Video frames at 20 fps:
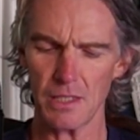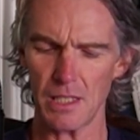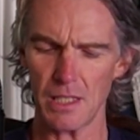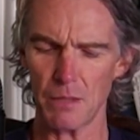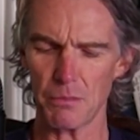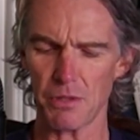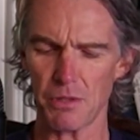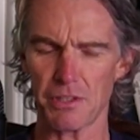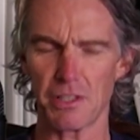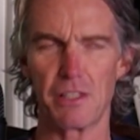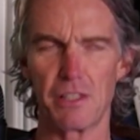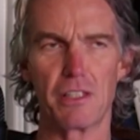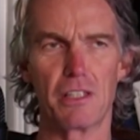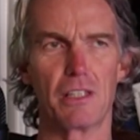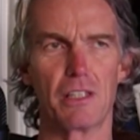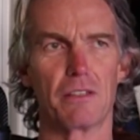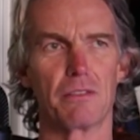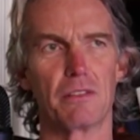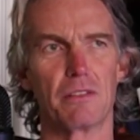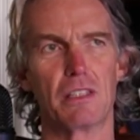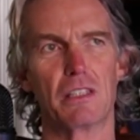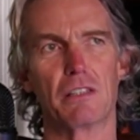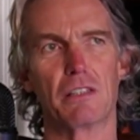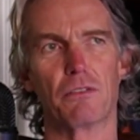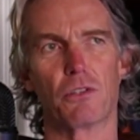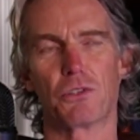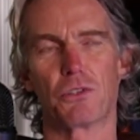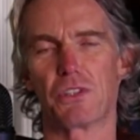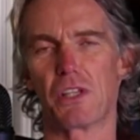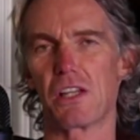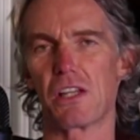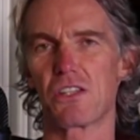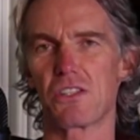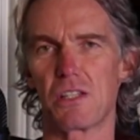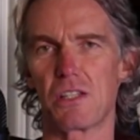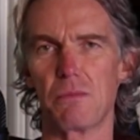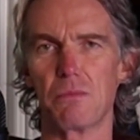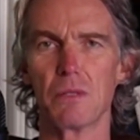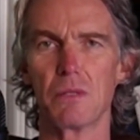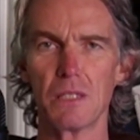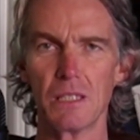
within the Vortex Team,